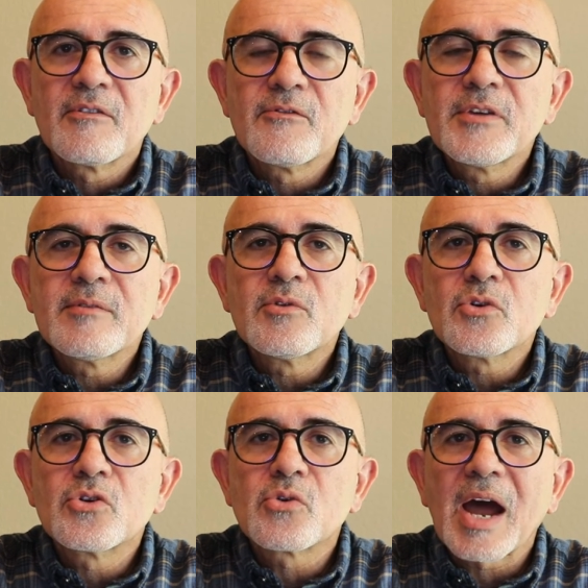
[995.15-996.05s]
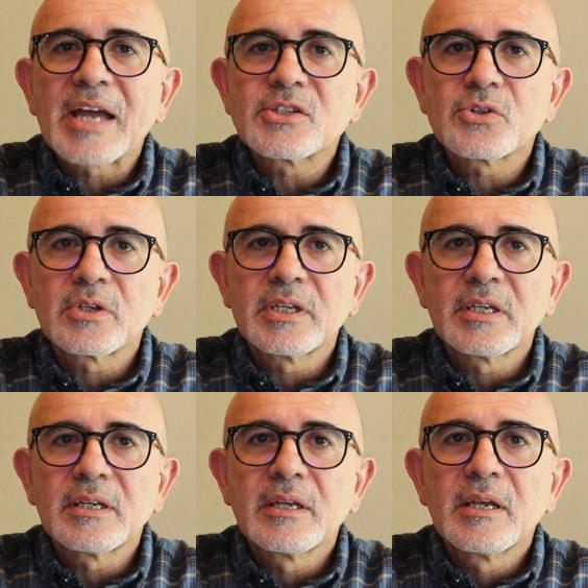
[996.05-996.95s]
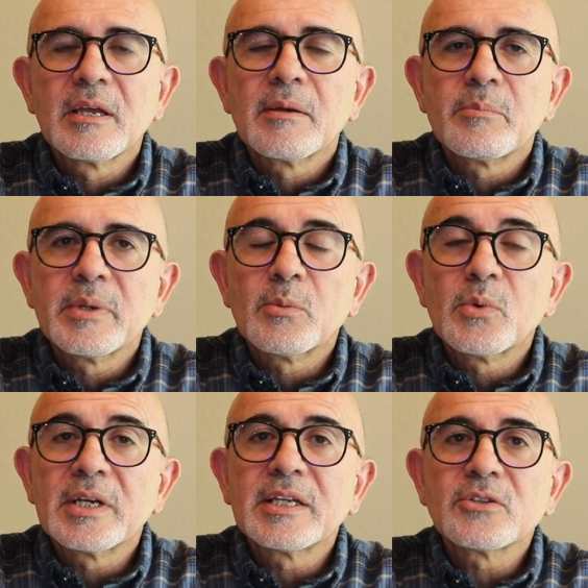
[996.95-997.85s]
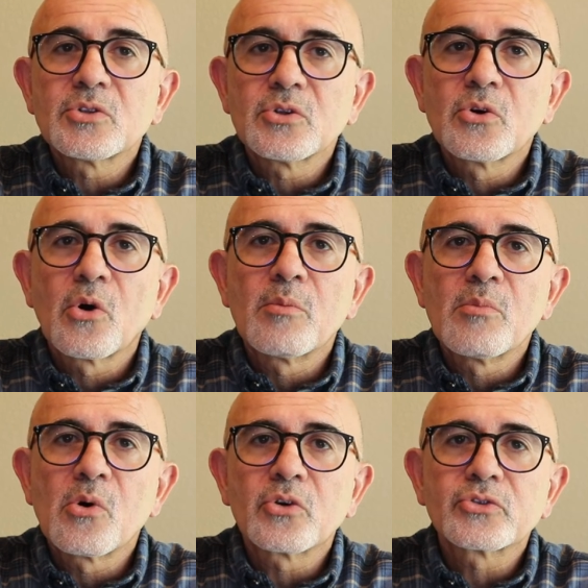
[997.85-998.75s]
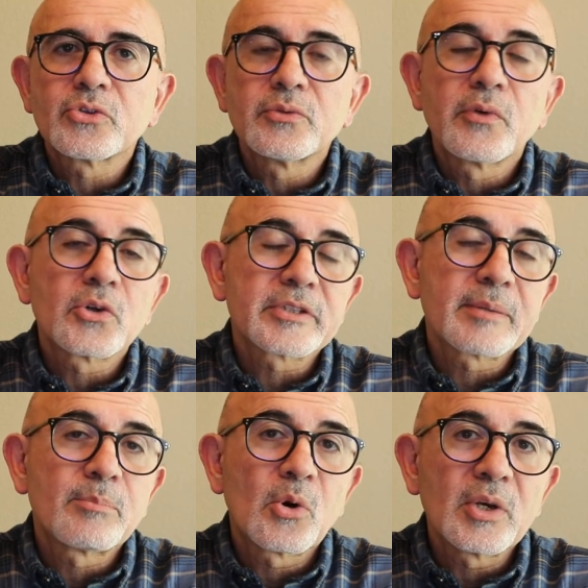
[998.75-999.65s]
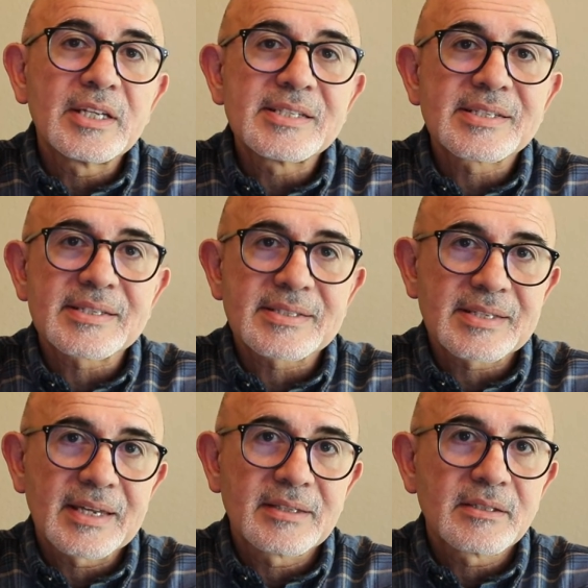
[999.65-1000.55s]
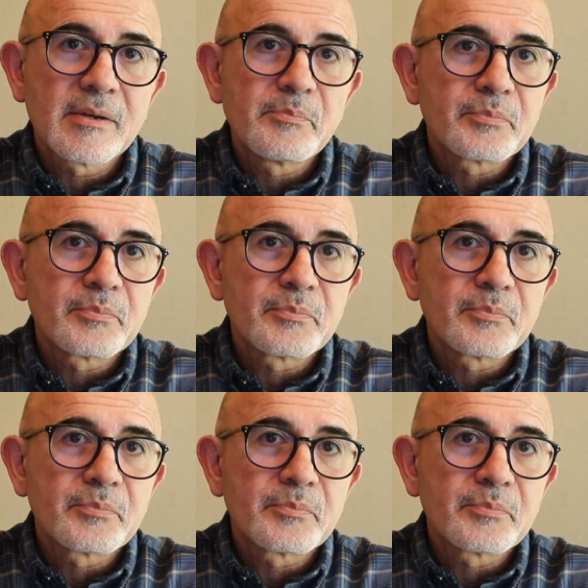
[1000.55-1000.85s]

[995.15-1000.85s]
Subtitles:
We will gradually be willing to go more toward a police state